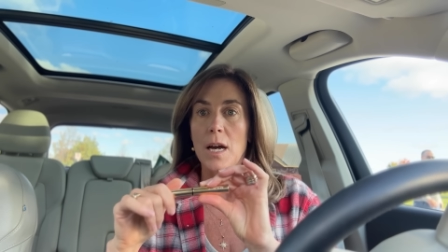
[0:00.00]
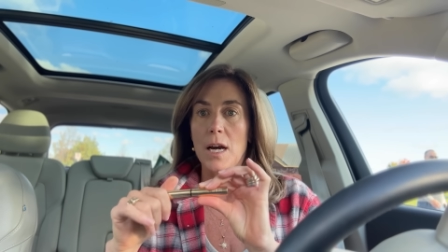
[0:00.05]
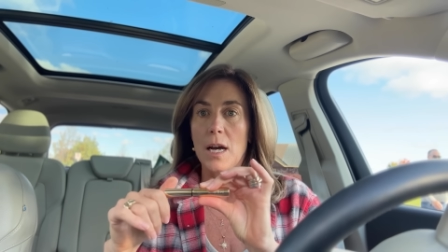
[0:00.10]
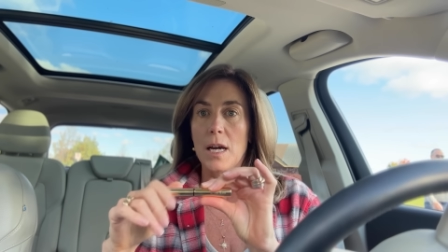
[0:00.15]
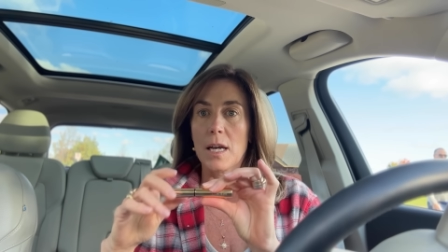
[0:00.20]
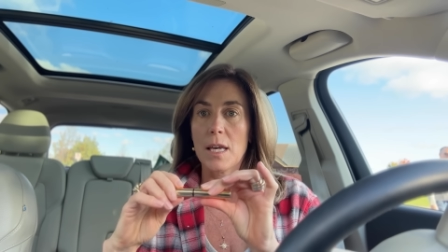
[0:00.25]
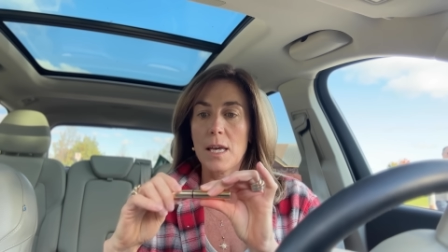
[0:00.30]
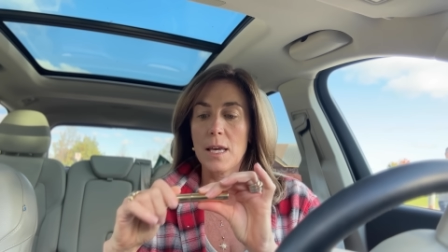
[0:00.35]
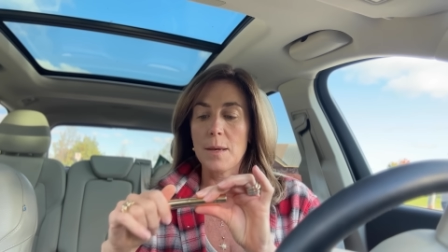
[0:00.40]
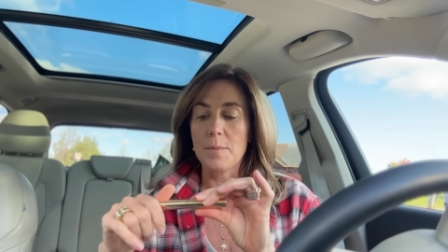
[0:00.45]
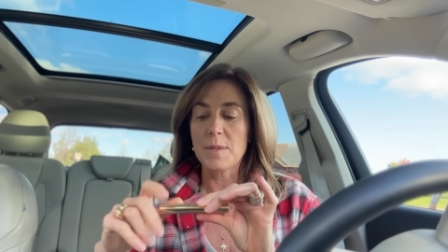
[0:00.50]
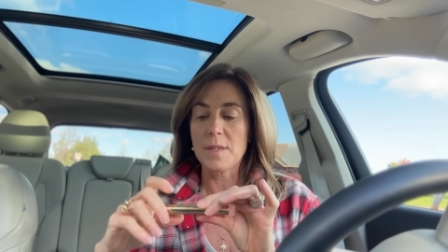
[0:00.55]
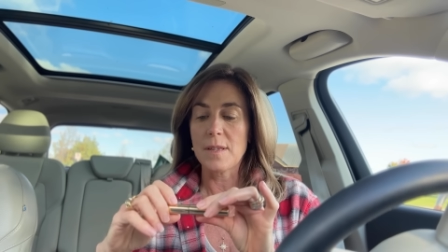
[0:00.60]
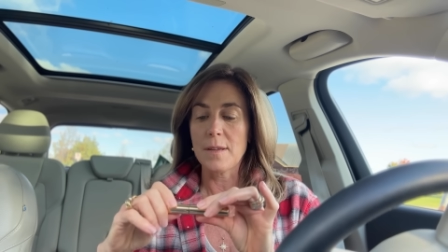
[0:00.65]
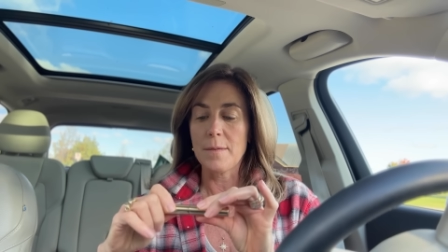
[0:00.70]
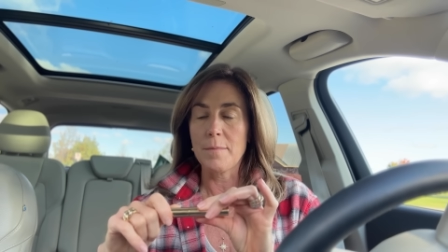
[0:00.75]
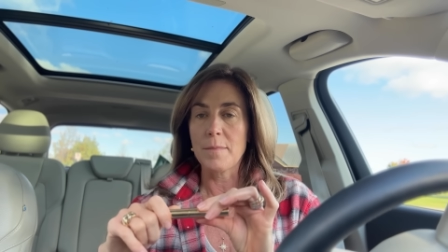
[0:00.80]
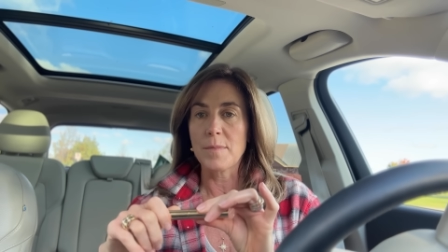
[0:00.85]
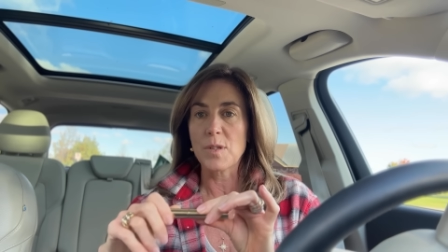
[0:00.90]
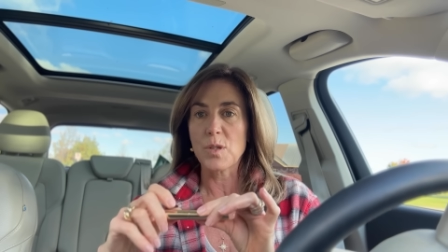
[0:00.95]
uh, keeps
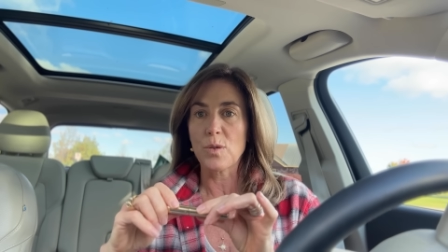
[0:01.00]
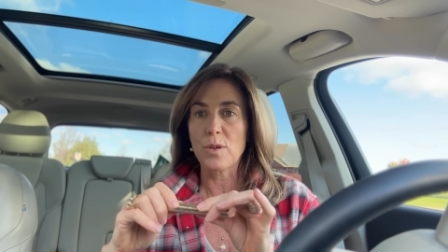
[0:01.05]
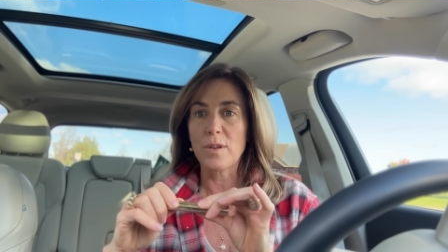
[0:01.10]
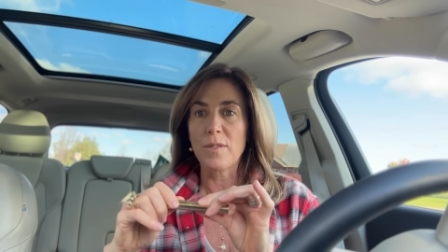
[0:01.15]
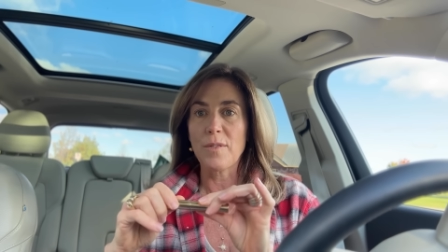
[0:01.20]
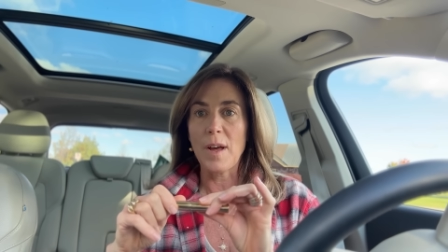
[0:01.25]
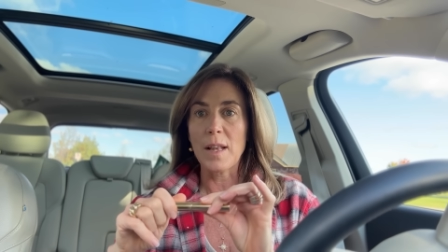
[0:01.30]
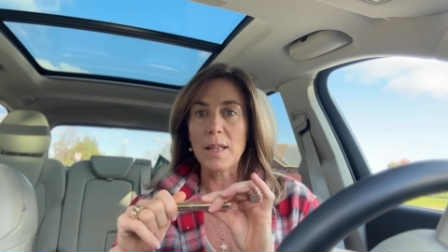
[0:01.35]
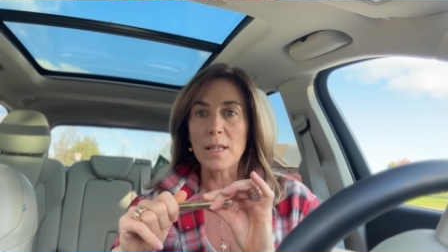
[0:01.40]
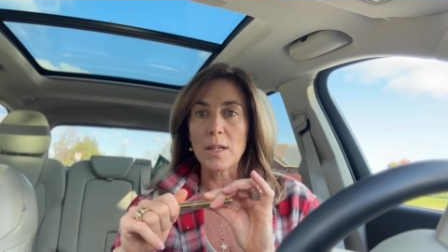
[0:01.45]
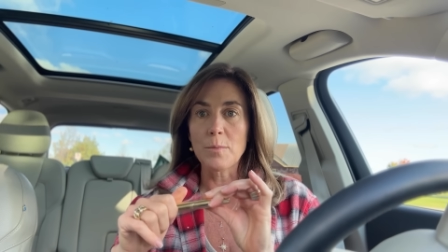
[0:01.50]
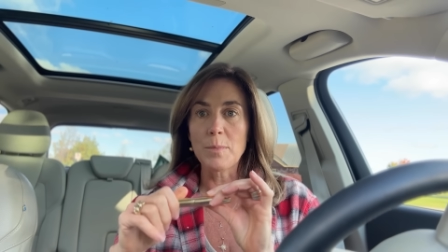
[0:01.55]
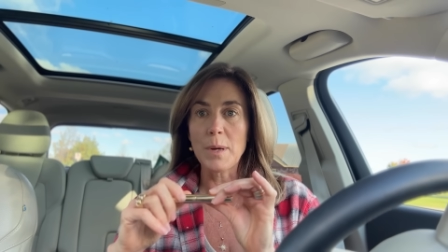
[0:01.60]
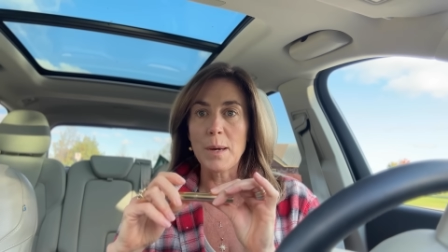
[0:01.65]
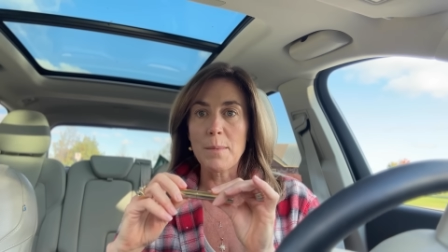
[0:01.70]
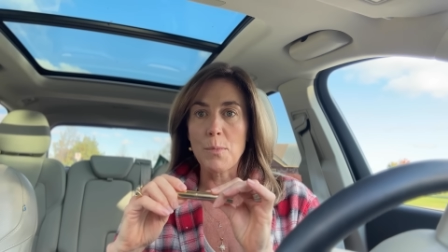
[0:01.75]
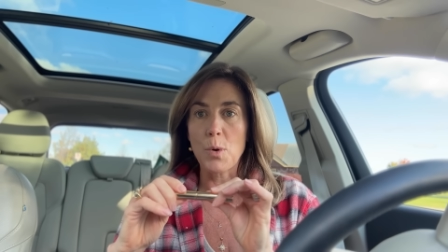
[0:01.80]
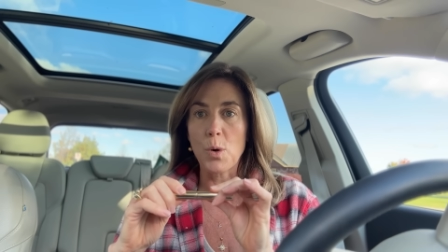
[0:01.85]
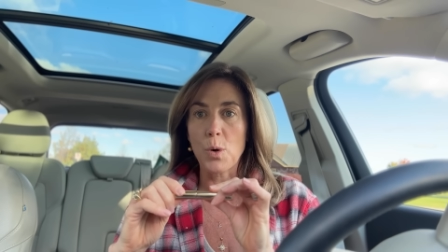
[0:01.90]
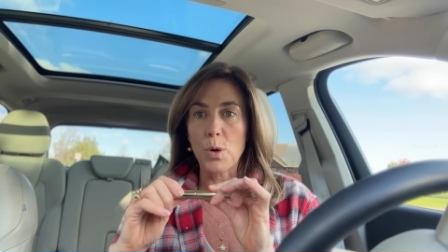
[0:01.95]
them sort of a little
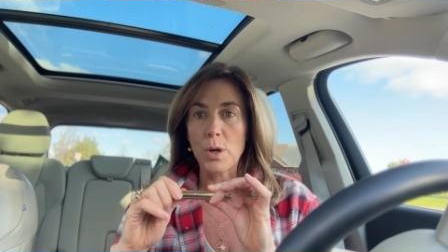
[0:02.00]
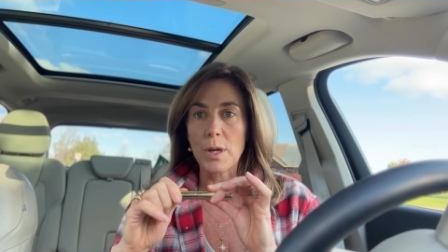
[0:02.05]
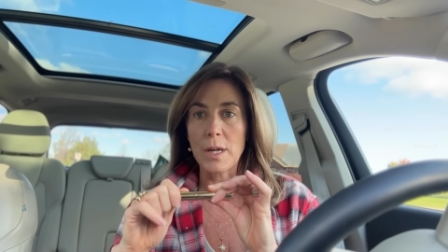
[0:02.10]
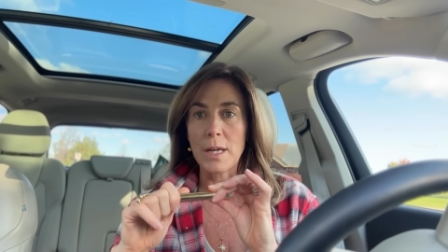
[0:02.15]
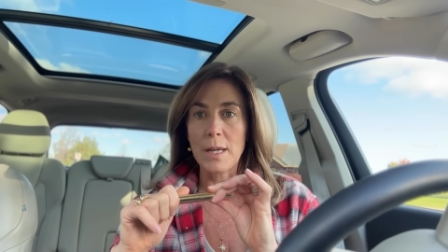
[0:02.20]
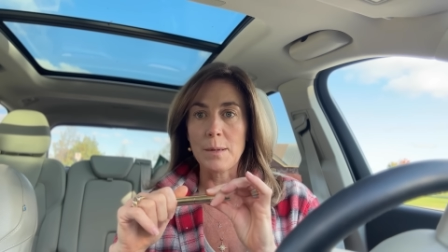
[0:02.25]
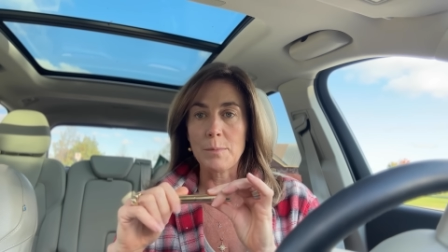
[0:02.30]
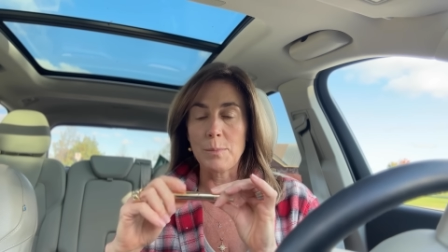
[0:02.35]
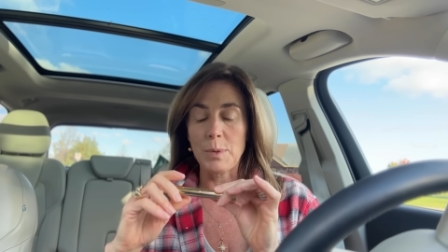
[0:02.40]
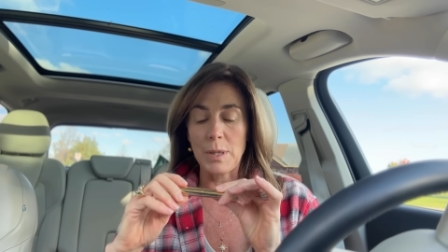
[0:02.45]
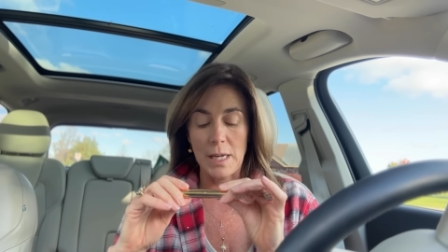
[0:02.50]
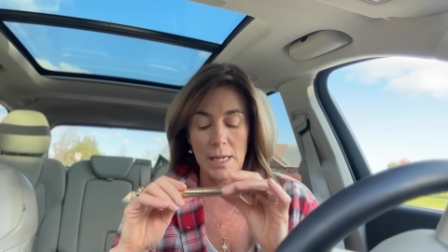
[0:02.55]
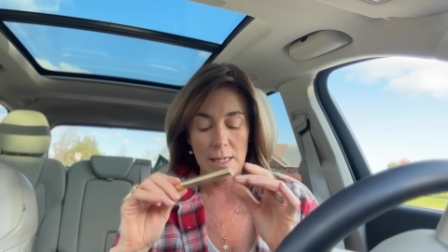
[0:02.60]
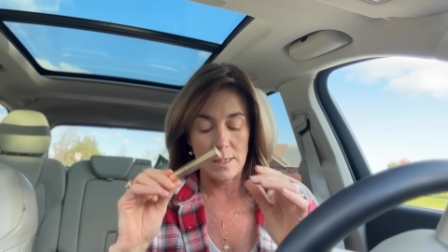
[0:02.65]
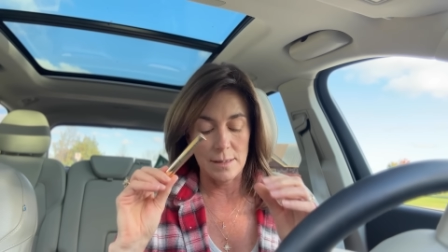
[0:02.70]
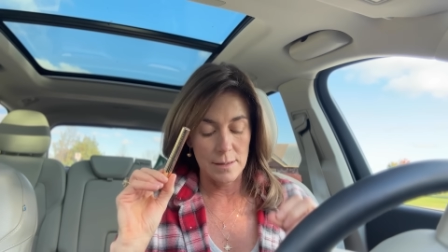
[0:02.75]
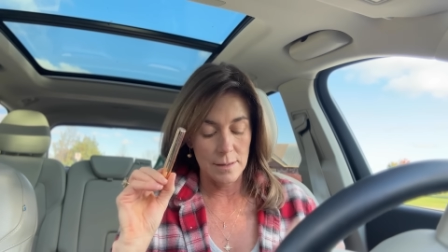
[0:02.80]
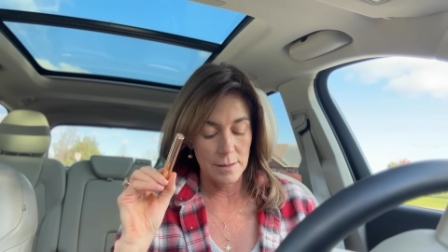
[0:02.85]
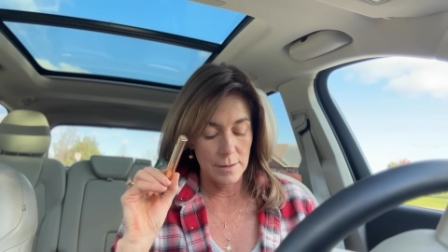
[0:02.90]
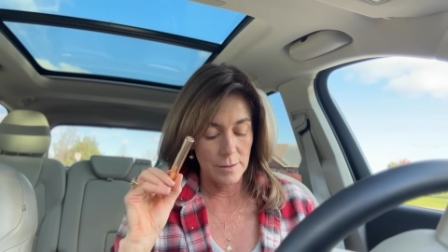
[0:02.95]
bit more in
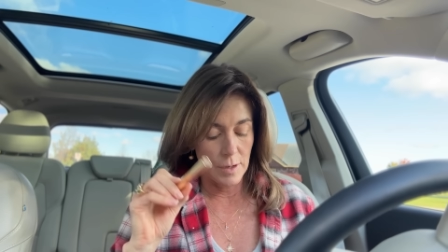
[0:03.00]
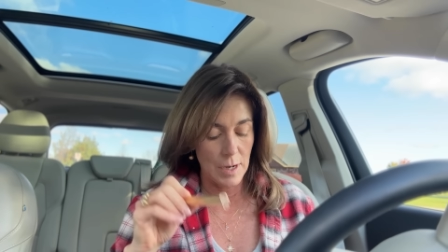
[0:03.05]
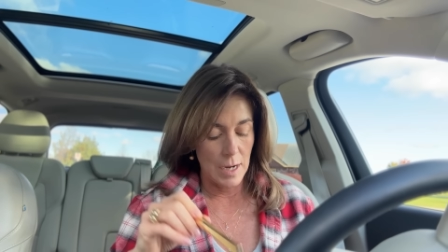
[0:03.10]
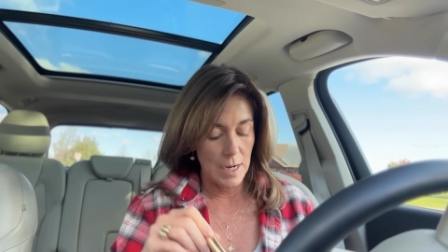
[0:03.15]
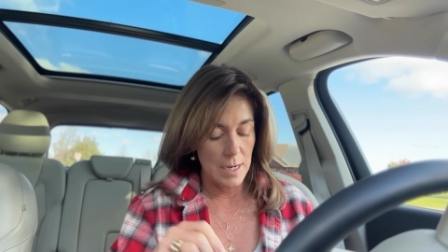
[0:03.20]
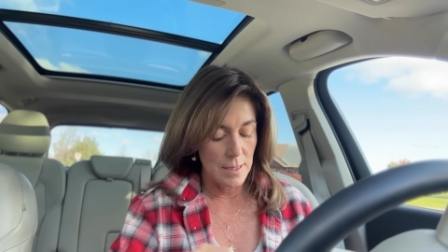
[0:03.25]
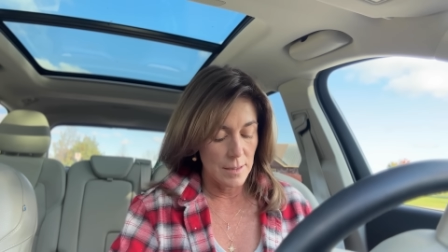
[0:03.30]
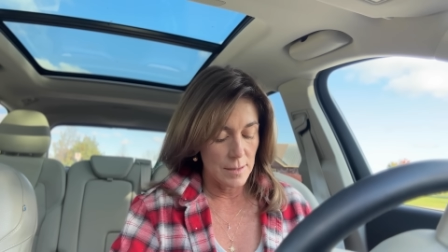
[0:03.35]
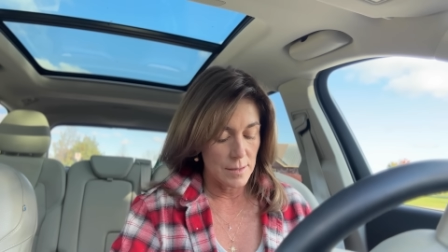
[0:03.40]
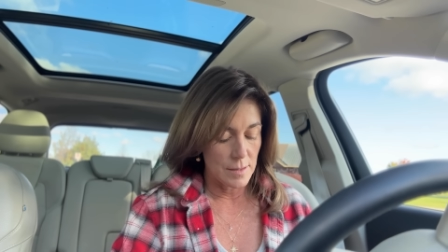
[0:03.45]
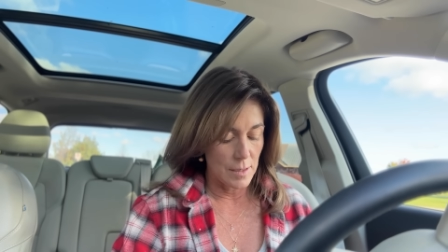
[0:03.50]
place, okay?